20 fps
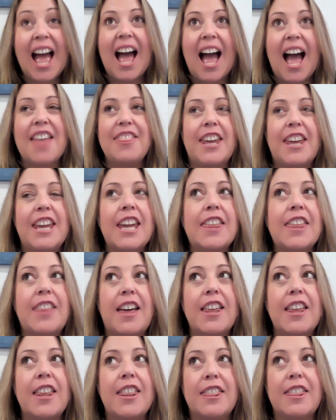I think
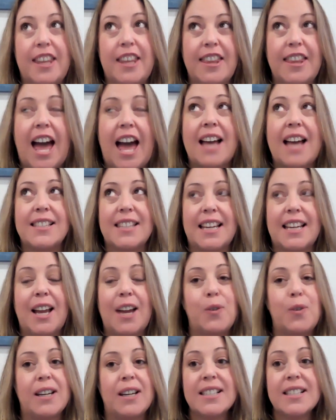the last thing I
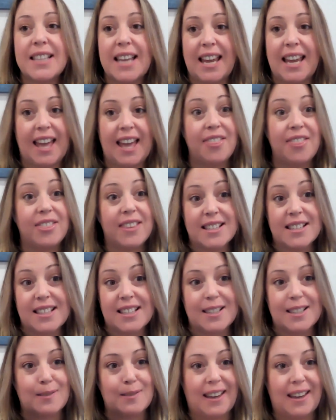want to say, and this
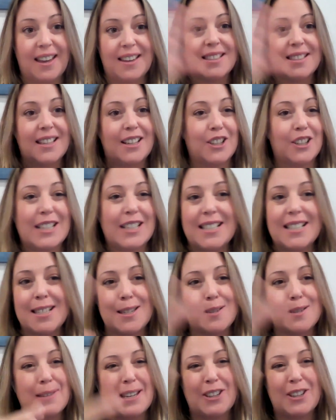is because there needs
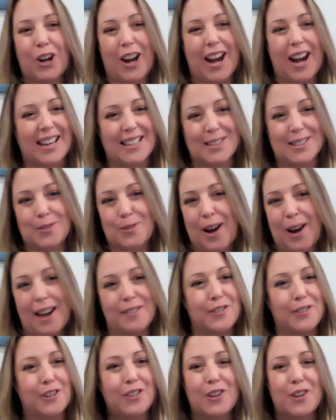to be grace, right?
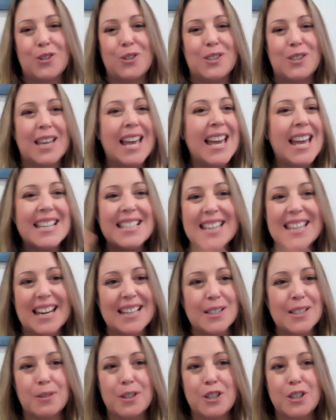For those
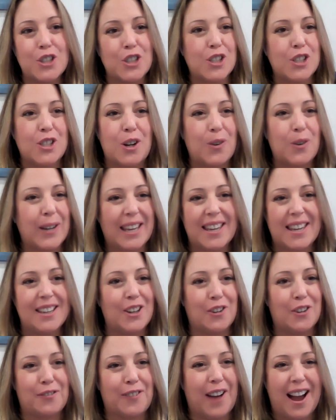days where you just don't hit
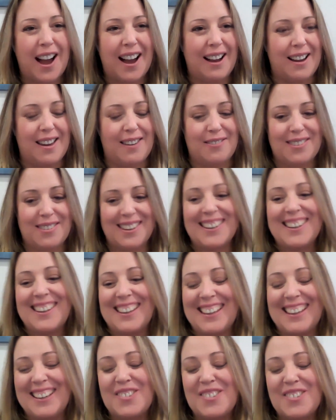your five,
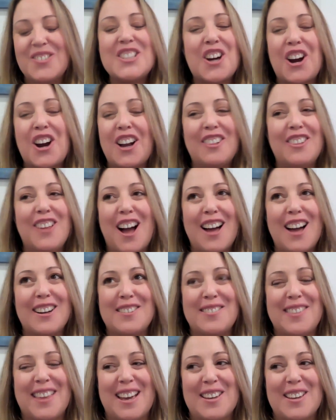which are a lot
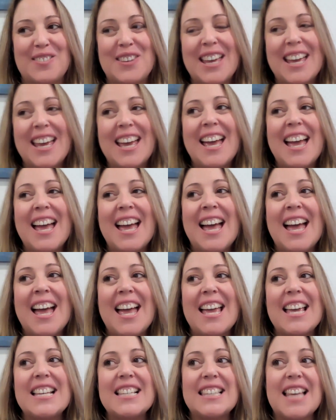of them,
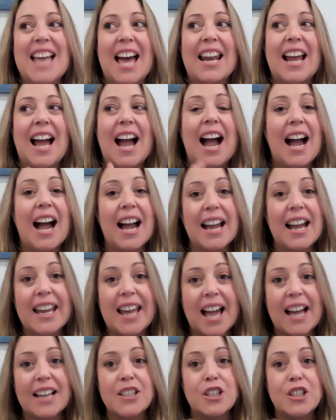is that I
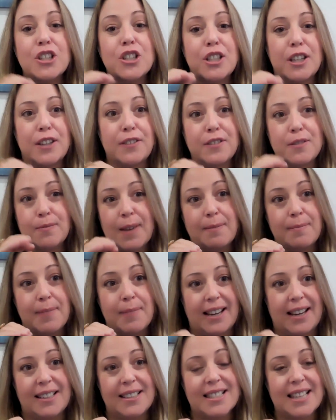had to shift my
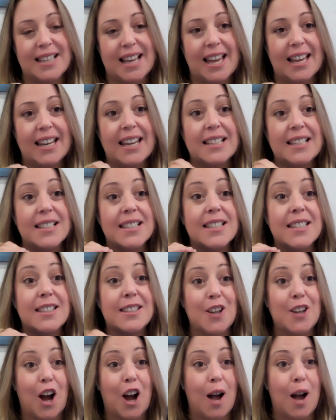mindset and
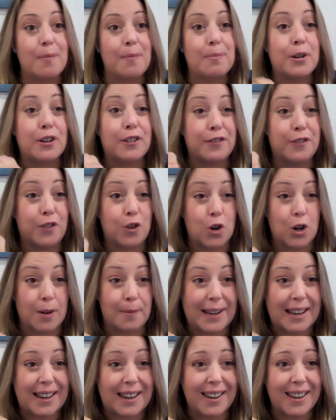stop
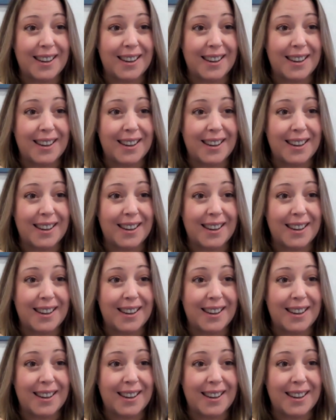performing,